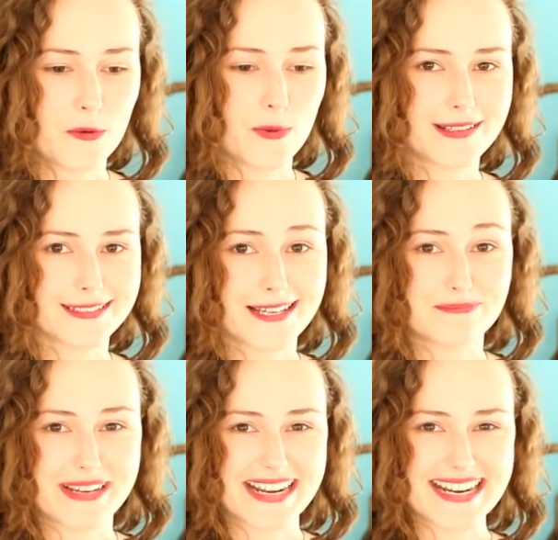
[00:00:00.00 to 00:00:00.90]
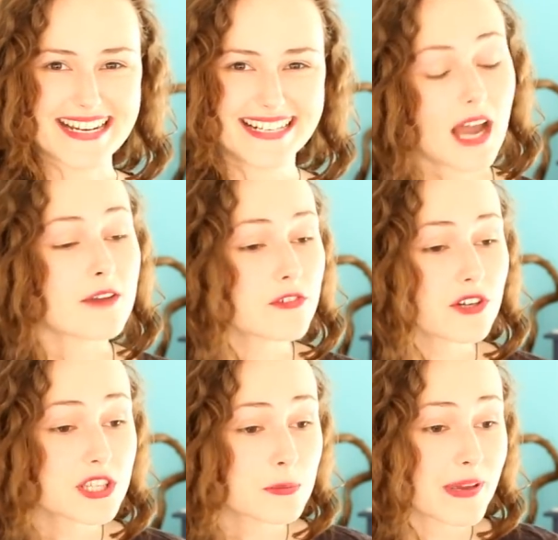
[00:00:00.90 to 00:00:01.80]
Well done, me. I
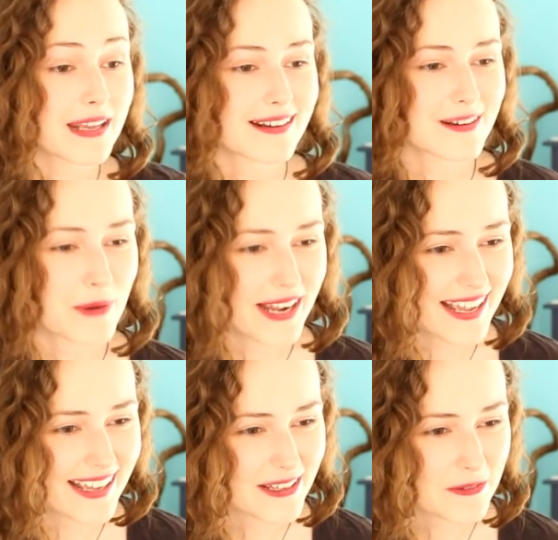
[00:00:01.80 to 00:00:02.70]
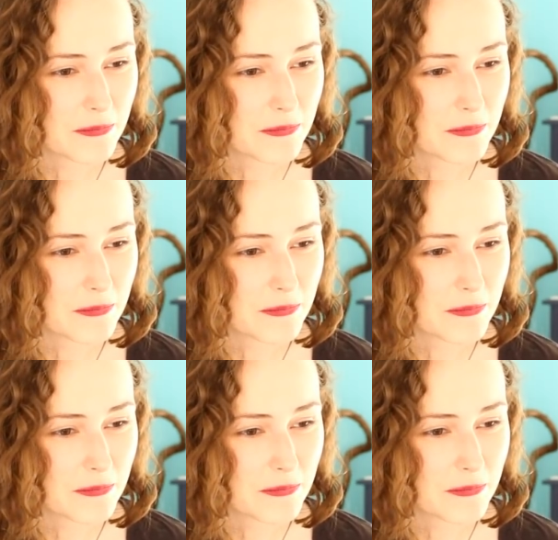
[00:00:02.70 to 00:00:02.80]
forgot the bit where